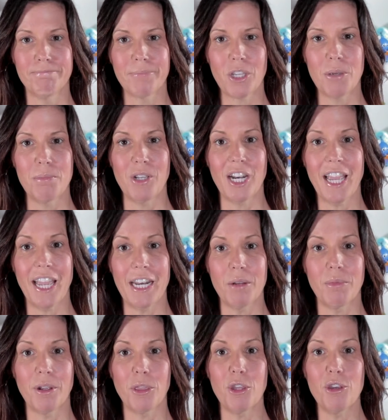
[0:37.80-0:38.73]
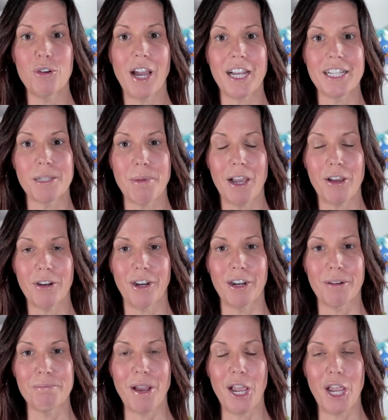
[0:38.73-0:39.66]
communicating with you guys about
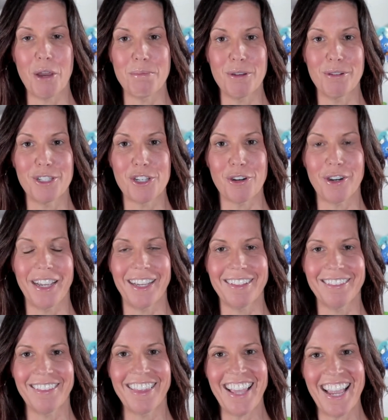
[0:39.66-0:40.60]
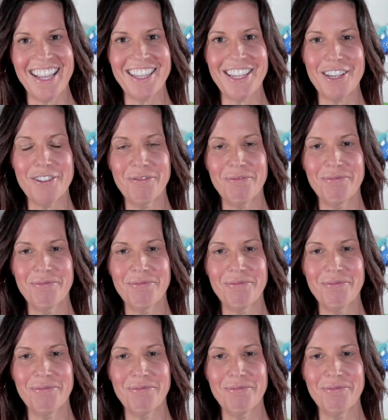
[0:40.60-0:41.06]
her. I hope you enjoy it. Thank you.